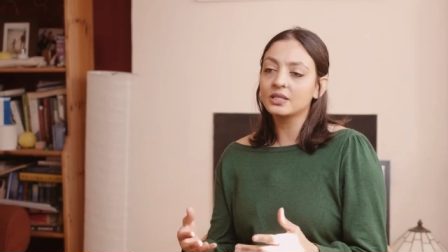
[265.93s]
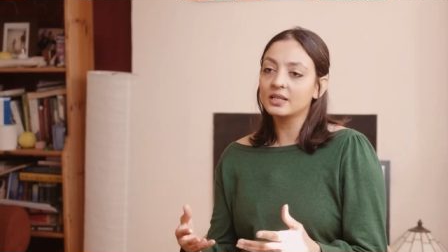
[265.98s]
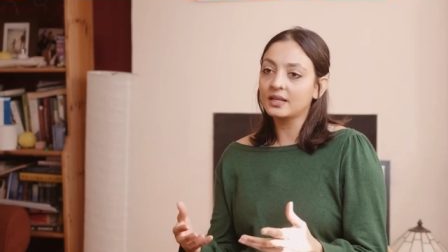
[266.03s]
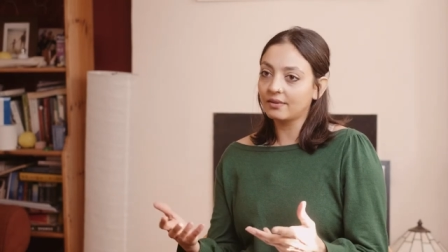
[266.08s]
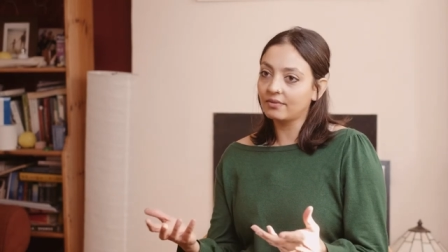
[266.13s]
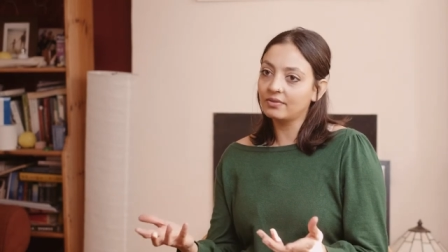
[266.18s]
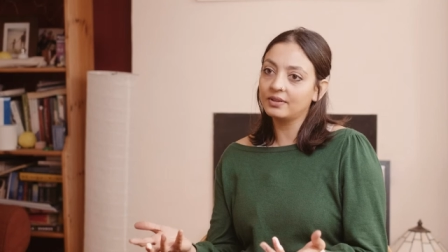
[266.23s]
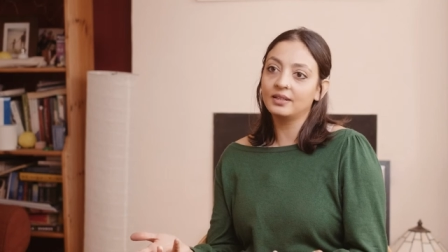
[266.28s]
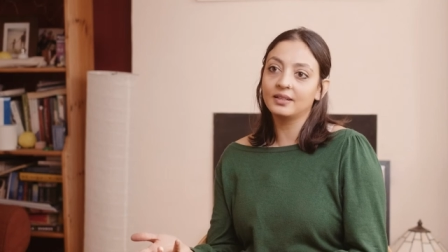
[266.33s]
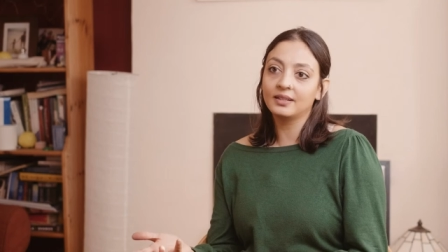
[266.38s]
And
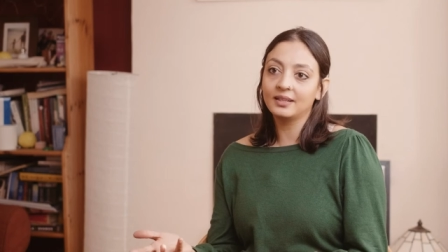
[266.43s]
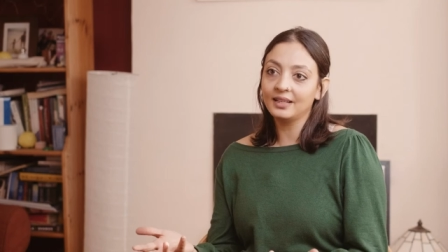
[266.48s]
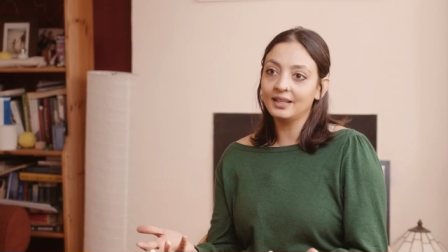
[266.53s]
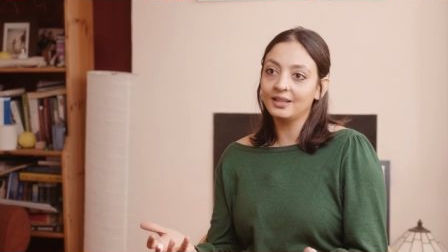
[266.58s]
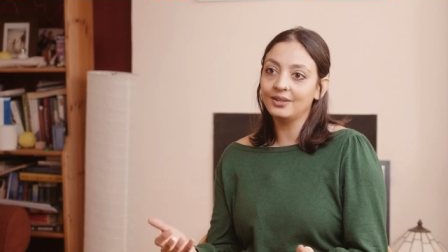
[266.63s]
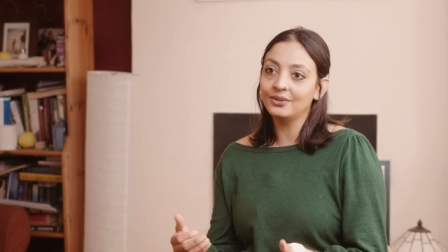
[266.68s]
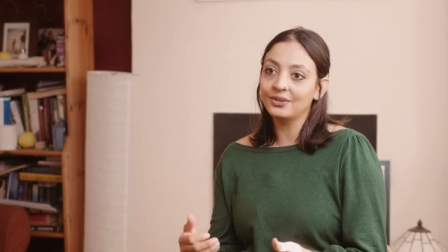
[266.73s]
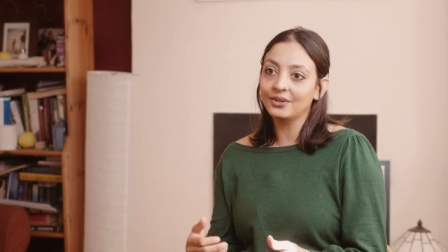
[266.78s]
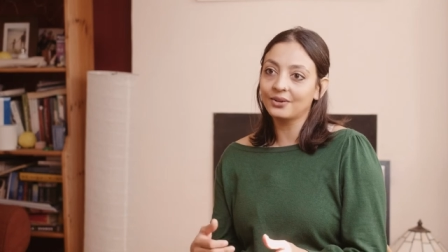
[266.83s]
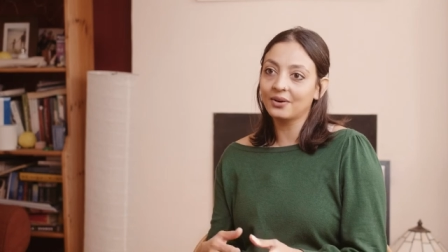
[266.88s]
evidently,
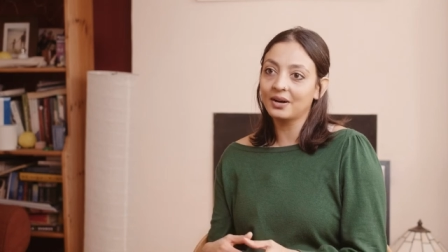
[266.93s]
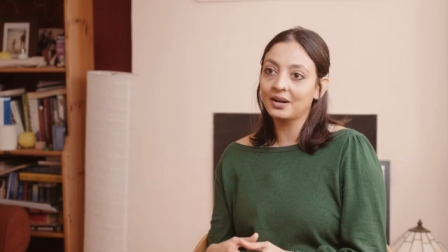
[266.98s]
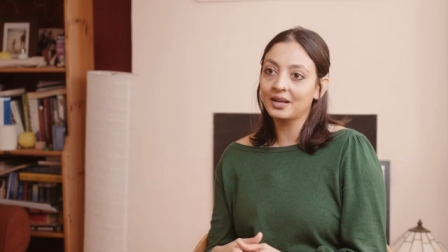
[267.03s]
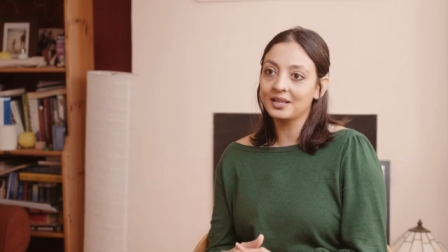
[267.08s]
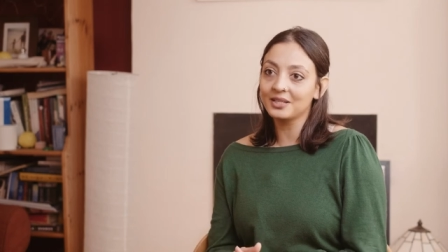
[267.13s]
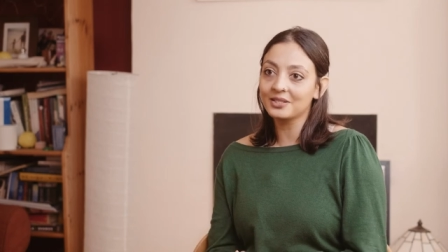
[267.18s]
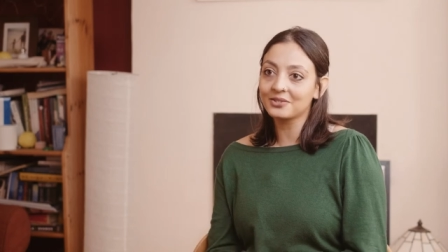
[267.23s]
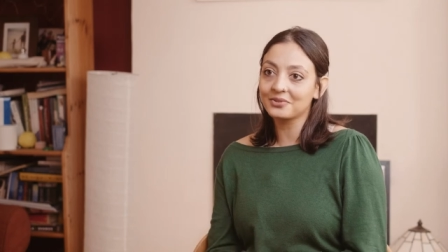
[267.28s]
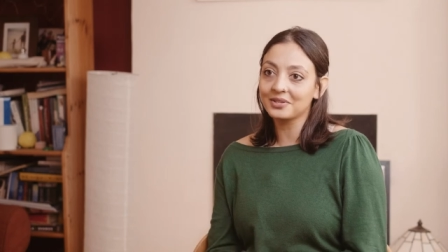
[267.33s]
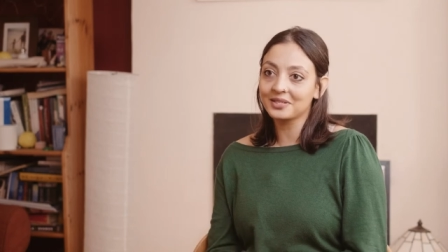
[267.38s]
you know, our
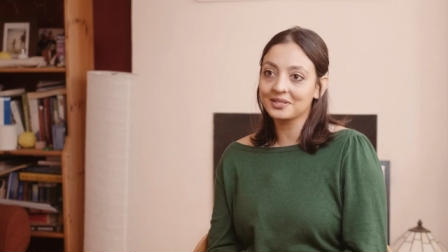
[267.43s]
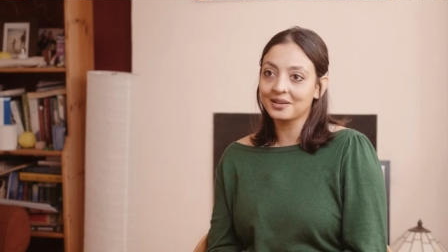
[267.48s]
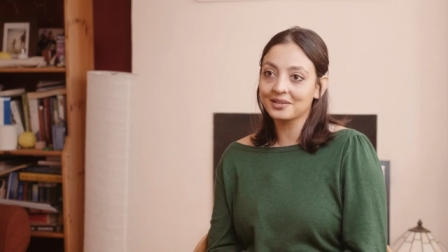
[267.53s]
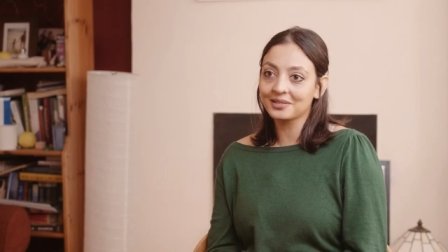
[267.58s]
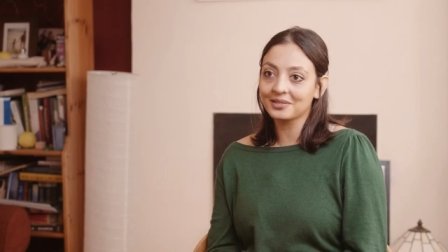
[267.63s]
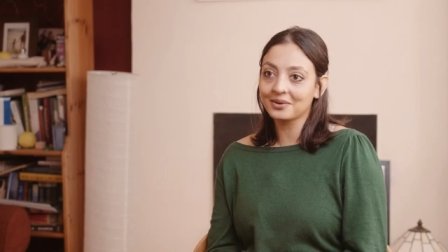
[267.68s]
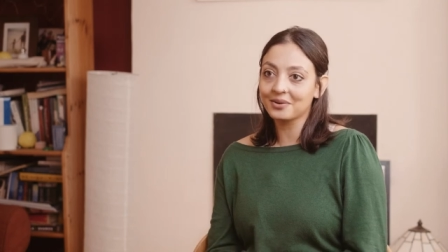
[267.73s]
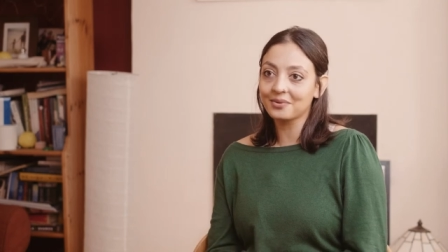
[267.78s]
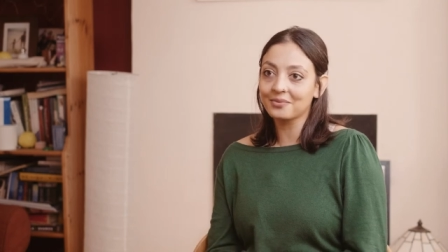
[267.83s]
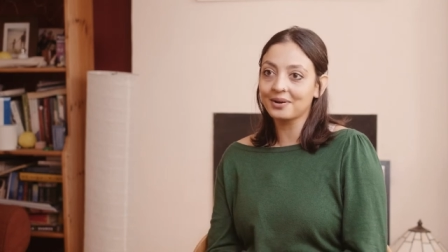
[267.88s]
histories are
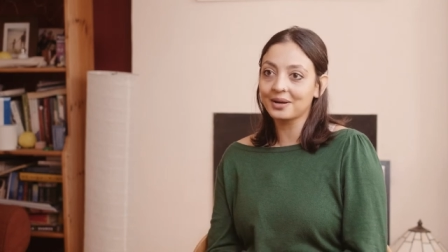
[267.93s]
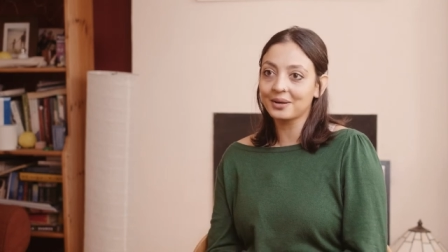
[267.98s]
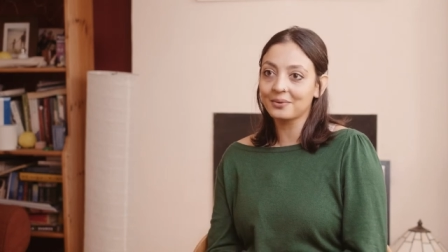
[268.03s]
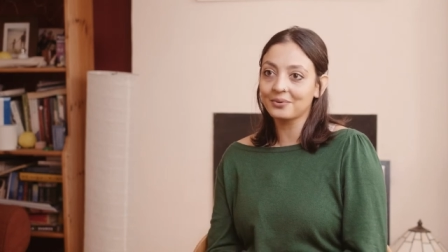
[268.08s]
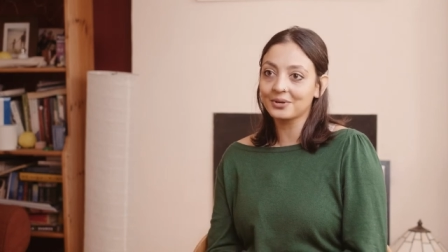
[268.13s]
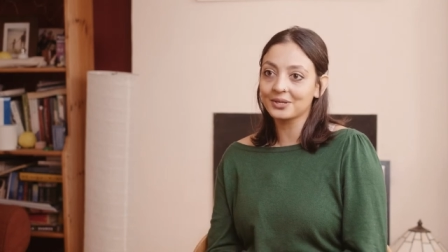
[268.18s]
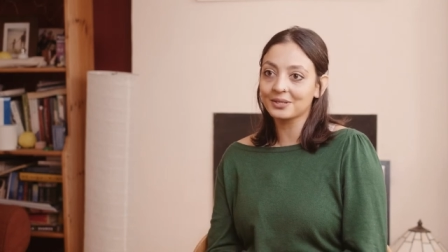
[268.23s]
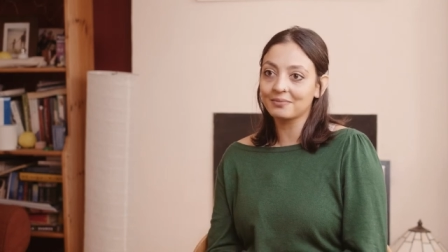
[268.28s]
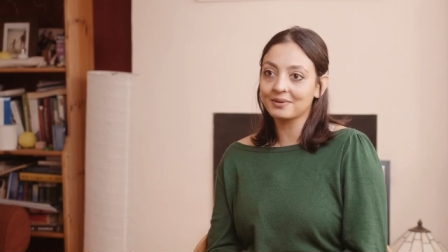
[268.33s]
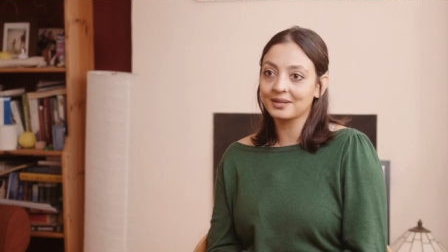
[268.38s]
so
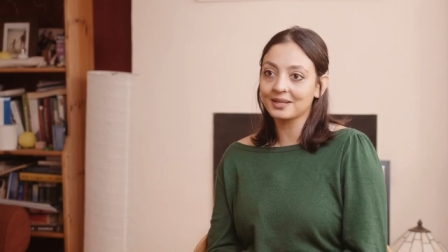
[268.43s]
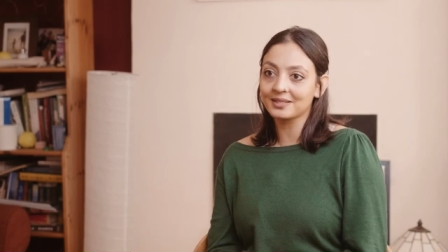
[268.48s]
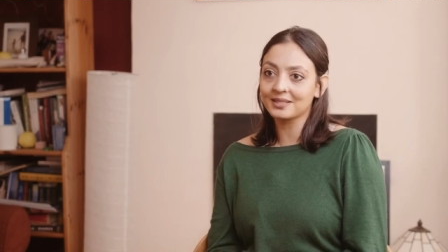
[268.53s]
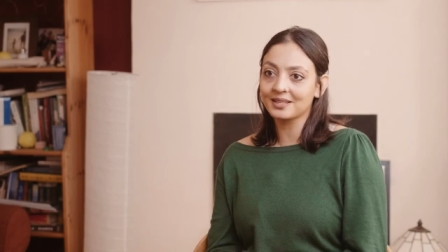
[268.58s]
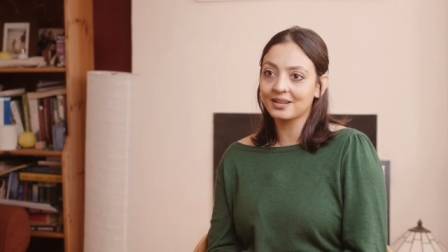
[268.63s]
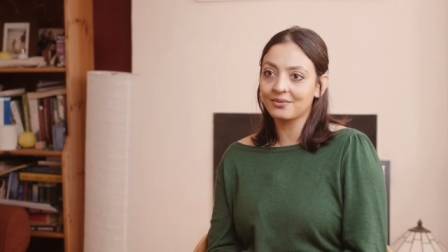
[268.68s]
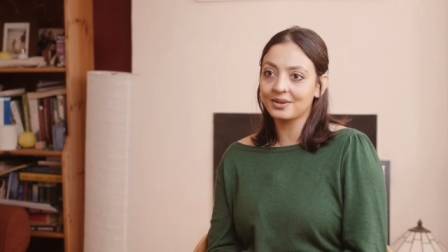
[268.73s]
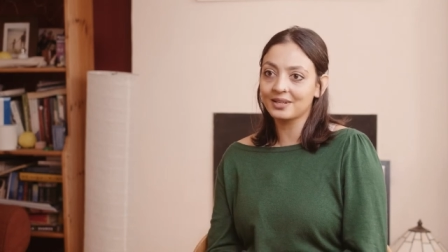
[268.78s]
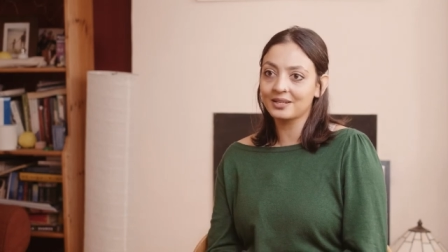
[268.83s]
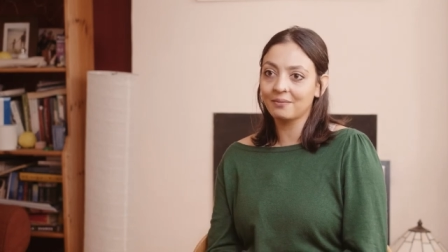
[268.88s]
whitewashed because
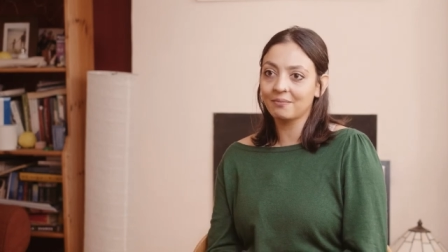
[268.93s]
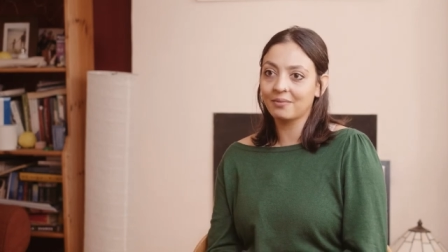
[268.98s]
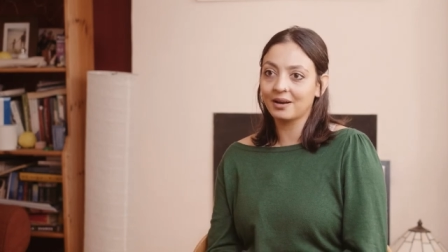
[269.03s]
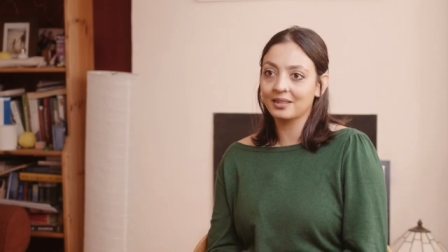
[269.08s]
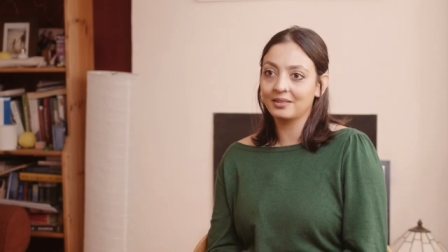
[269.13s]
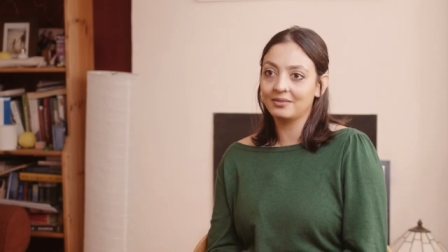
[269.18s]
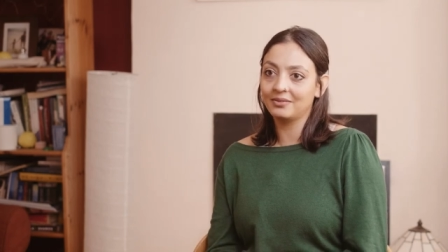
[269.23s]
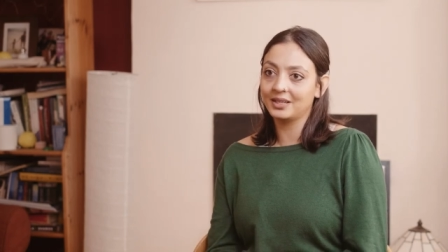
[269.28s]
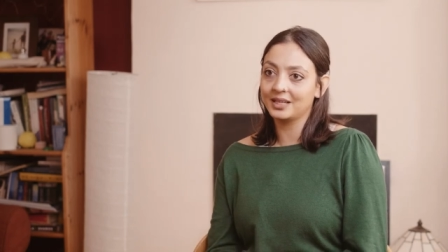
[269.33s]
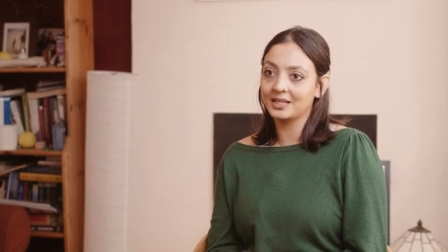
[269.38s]
they're written by
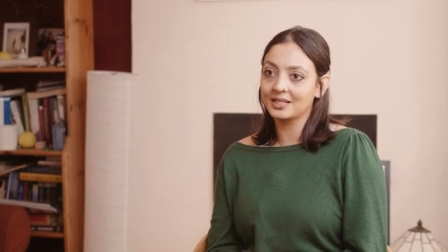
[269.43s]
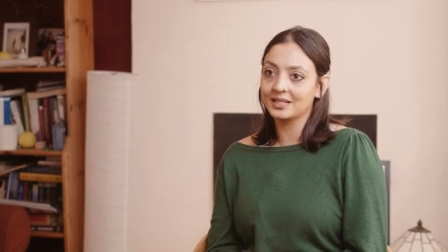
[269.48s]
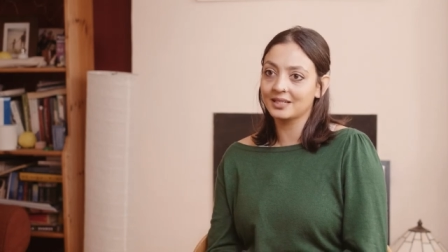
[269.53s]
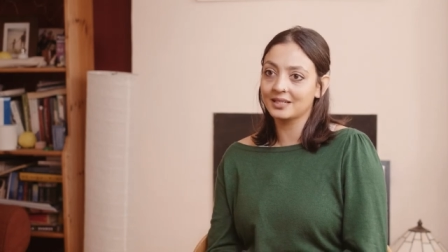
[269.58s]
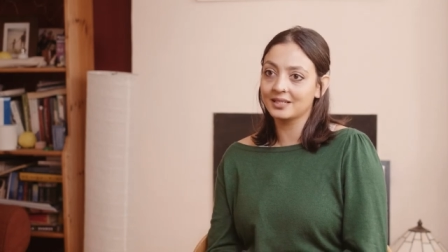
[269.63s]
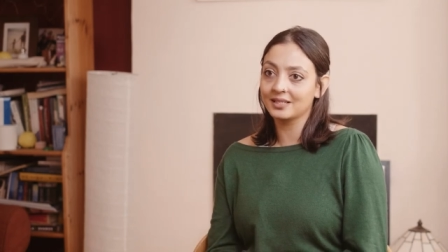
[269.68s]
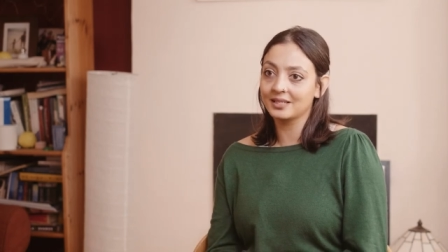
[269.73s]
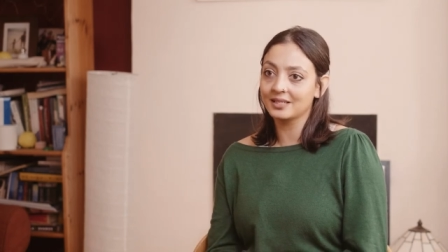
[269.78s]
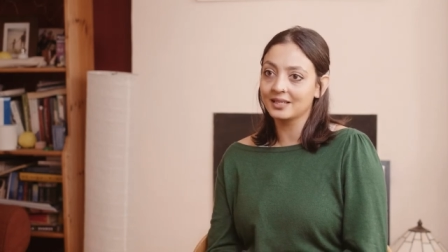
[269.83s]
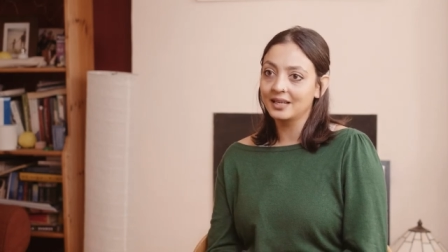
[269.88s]
the
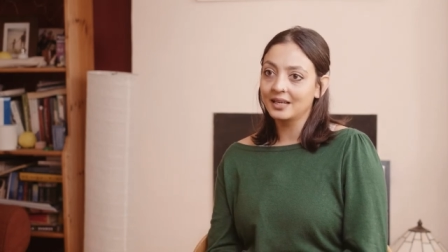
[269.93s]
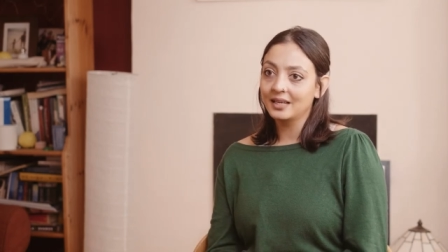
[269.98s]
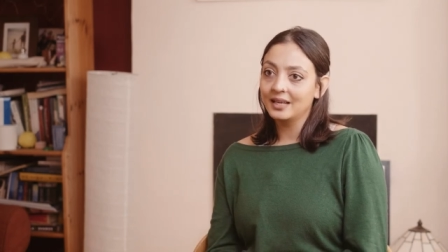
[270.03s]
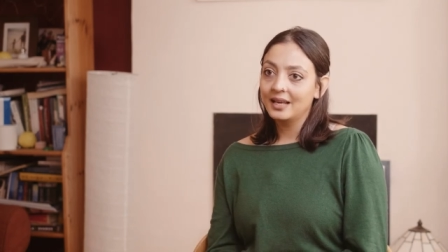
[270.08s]
victors.